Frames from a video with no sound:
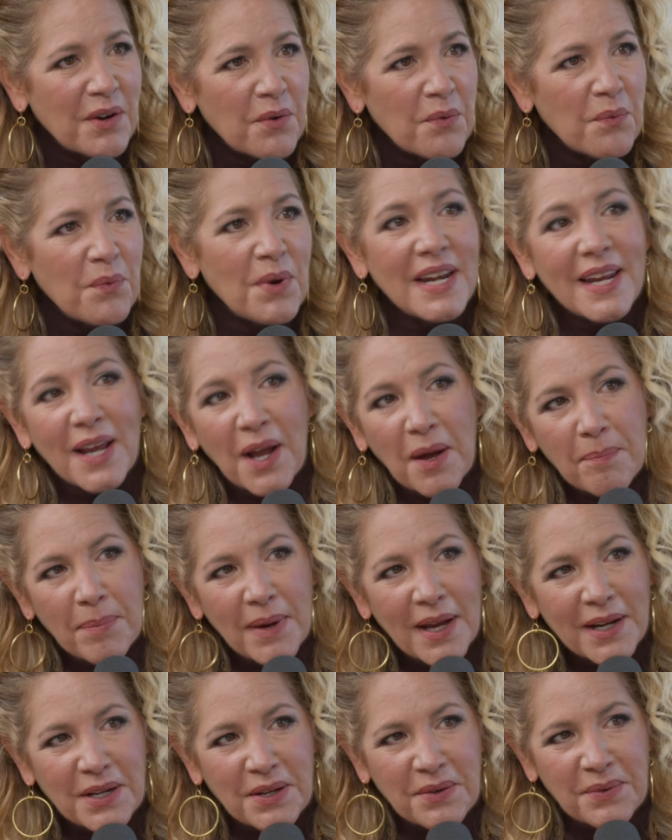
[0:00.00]
reading up
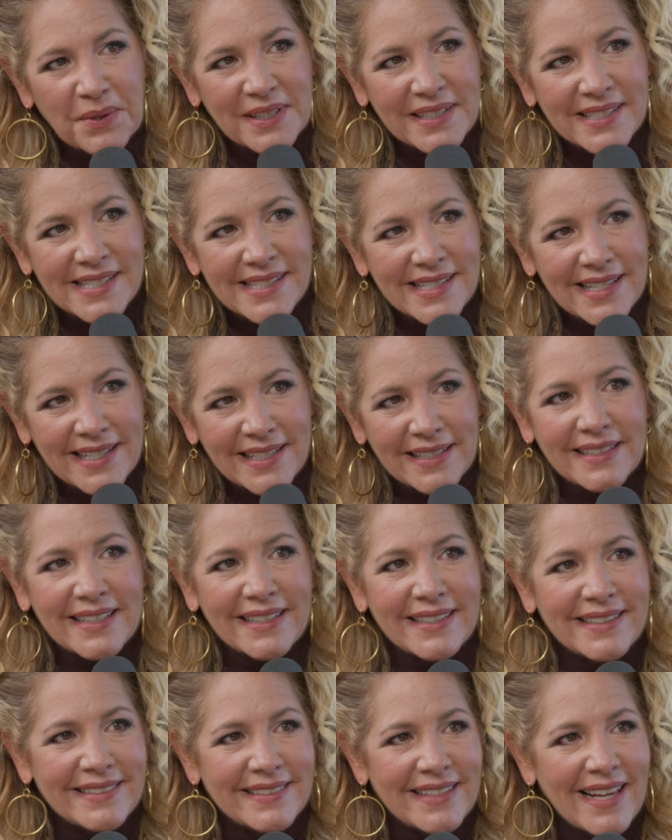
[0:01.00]
on you and listening,
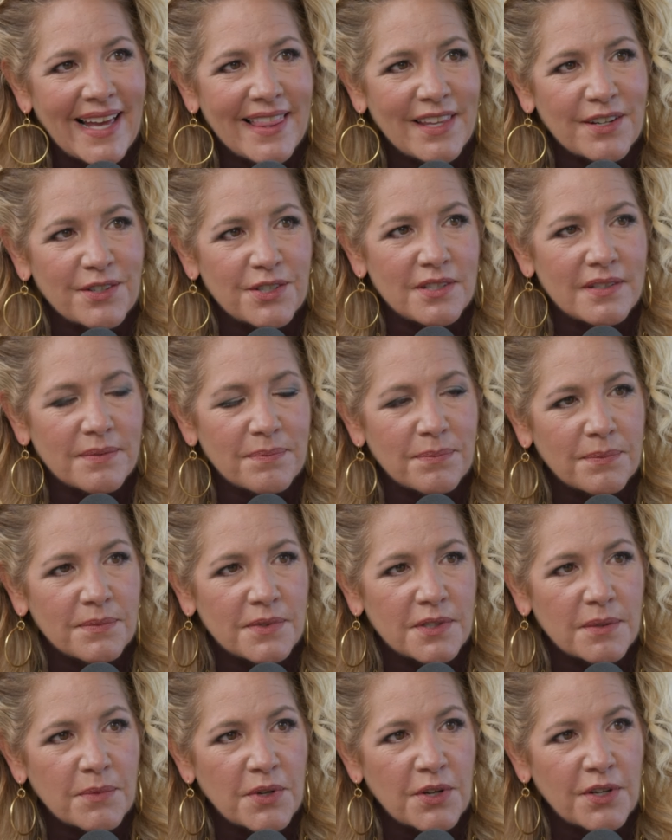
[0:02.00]
and there's some
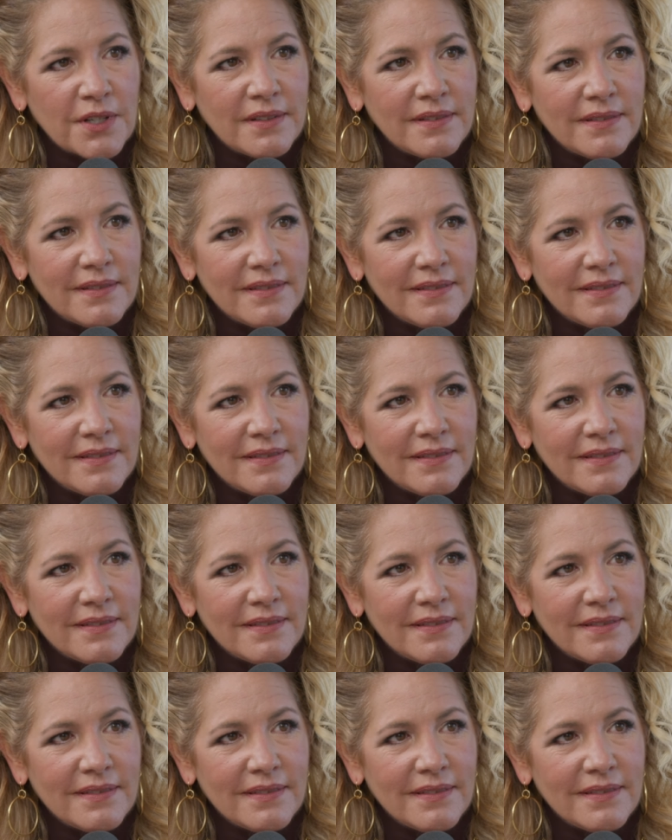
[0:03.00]
good